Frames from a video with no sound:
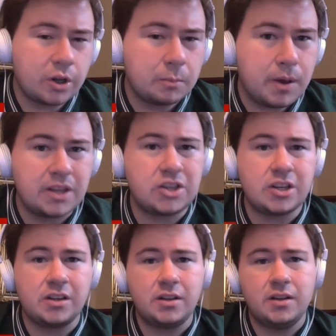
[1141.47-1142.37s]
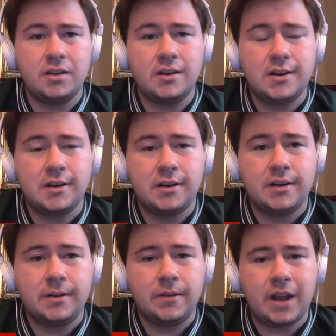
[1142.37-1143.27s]
pitching.
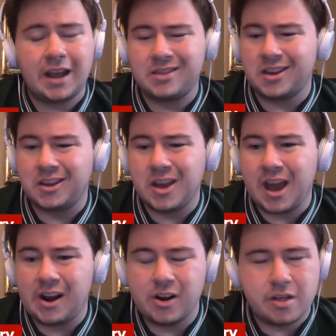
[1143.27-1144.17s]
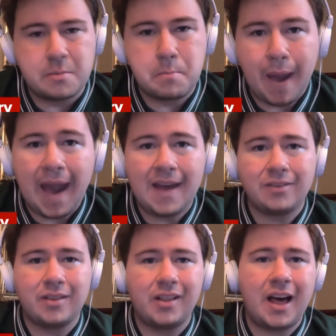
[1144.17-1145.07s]
I think you add another bat in
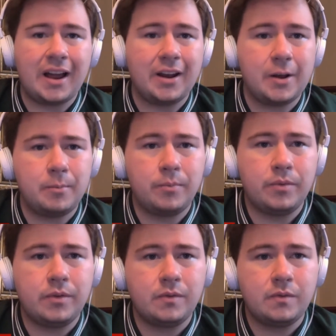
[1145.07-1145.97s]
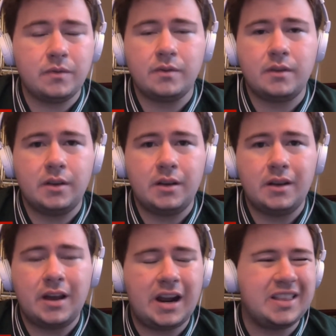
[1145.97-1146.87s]
the lineup.
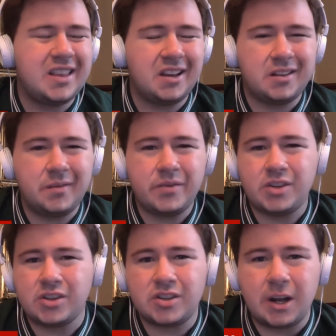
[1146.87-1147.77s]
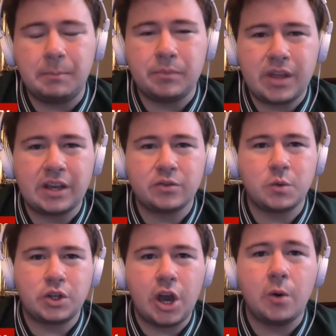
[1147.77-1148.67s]
And I think just some things
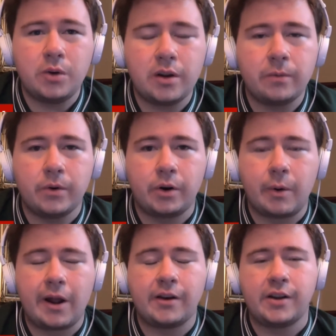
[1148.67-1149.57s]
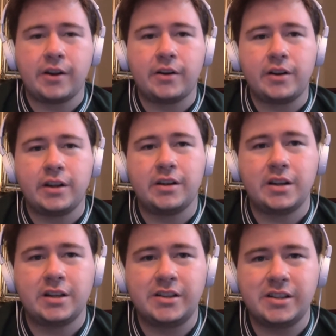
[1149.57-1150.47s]
would go different around here in
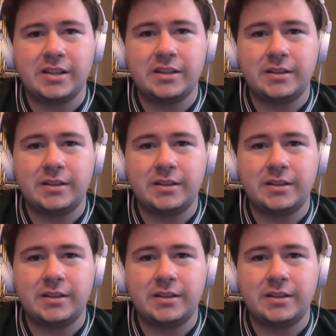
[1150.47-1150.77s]
DC.